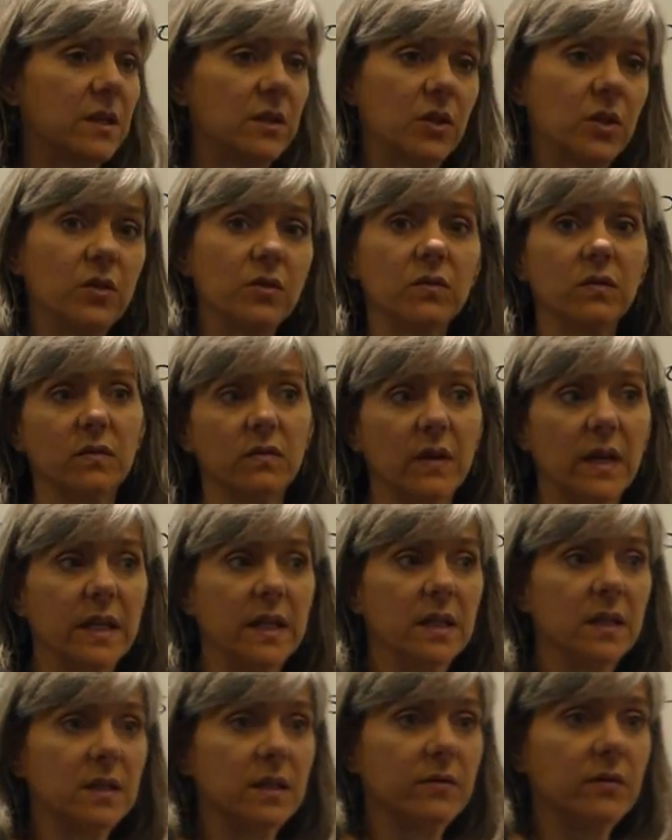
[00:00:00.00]
in 2, and
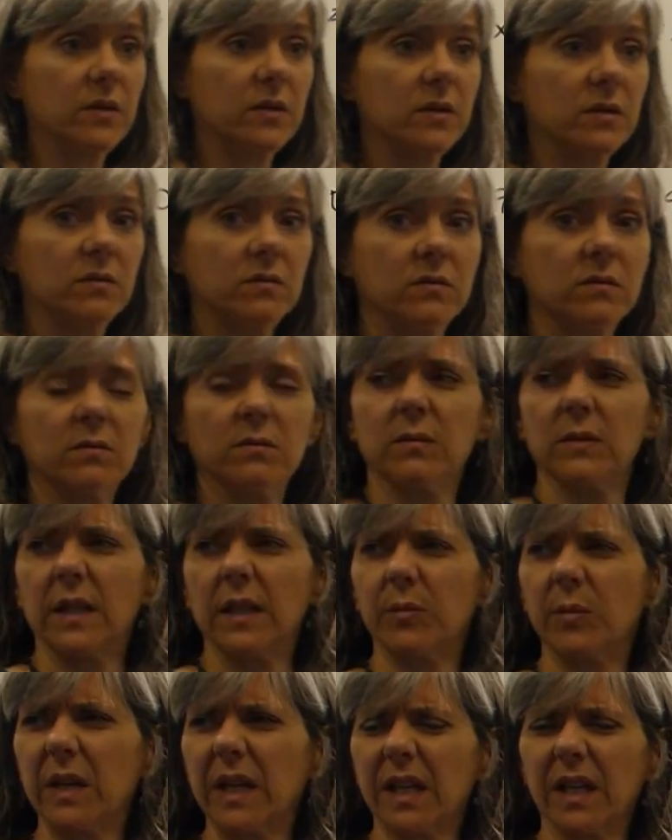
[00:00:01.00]
finding the difference.
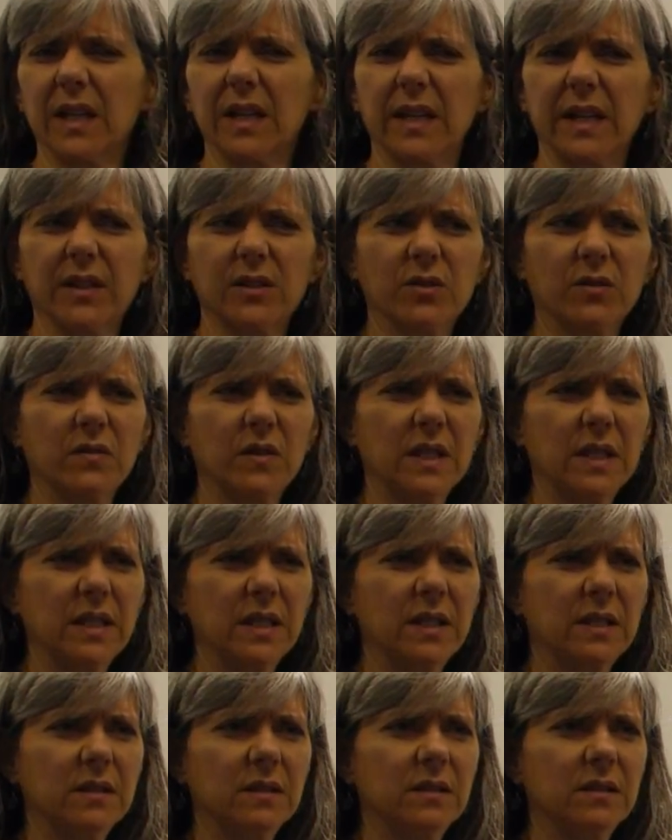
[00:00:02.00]
Anybody get an answer for that
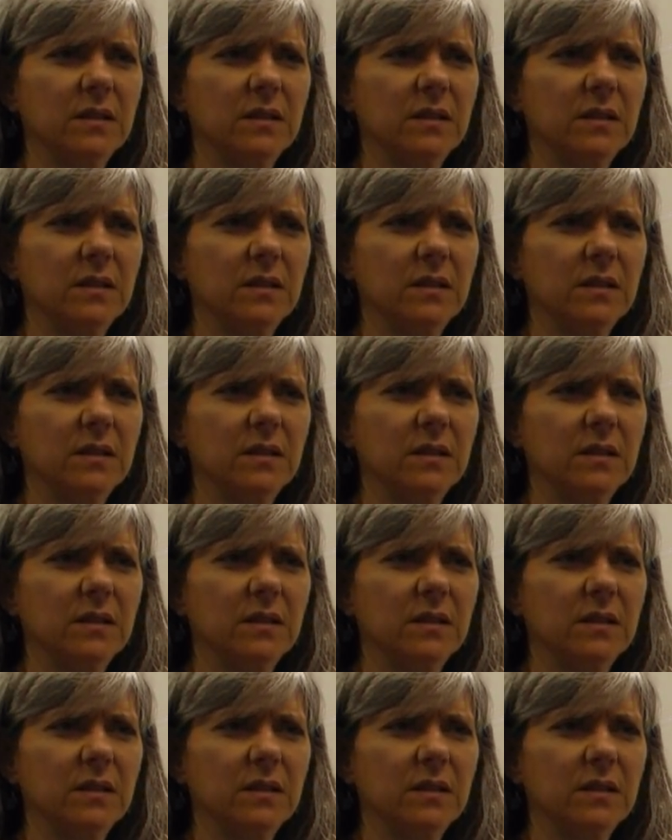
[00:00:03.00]
yet?